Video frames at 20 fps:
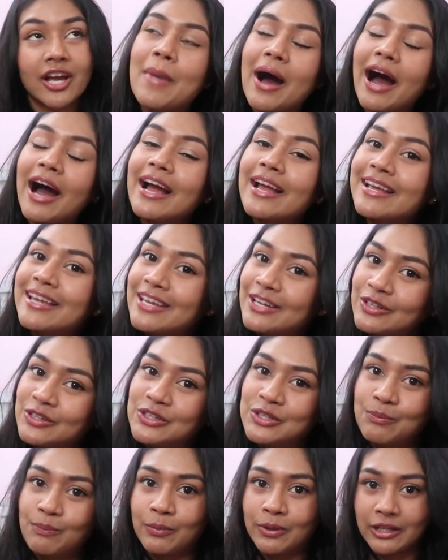My
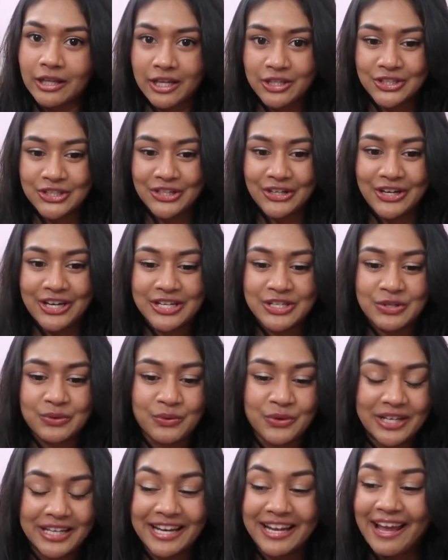guilty pleasure is
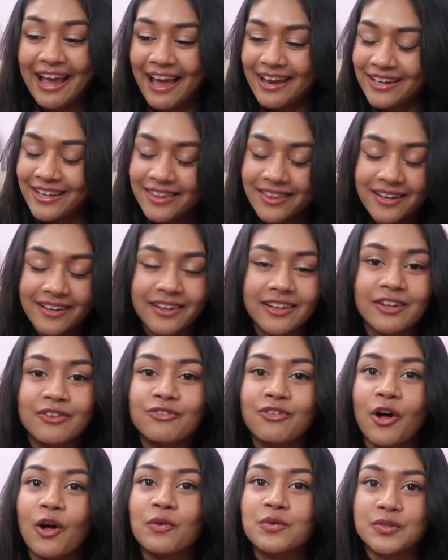reading anything that
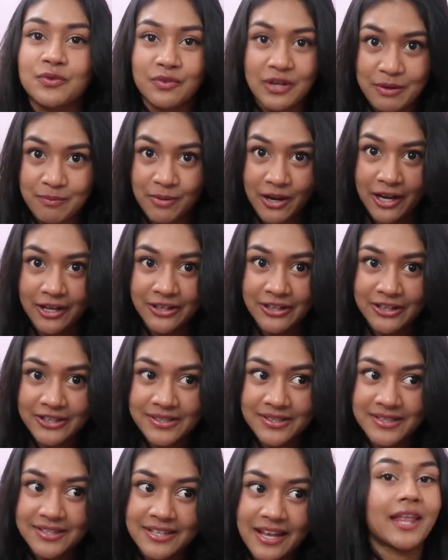involves
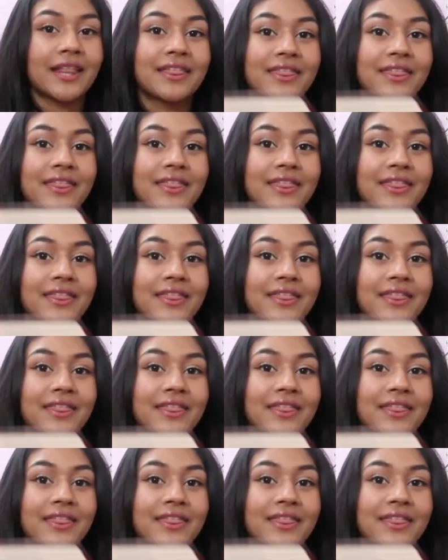vampires.